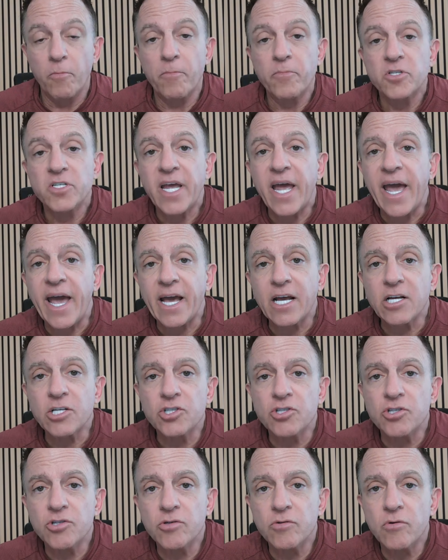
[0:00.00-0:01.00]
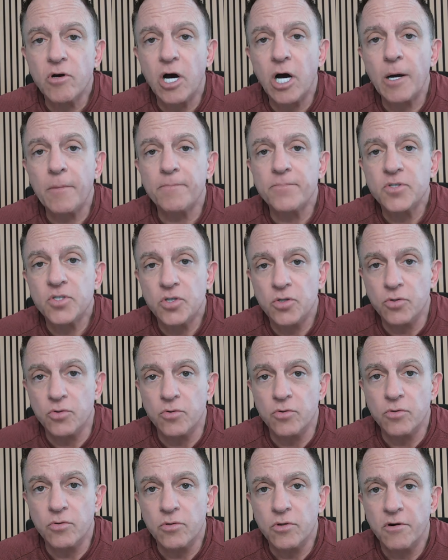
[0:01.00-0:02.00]
tax you up
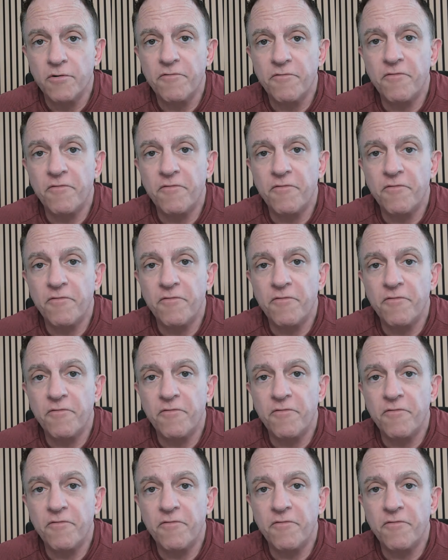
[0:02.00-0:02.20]
to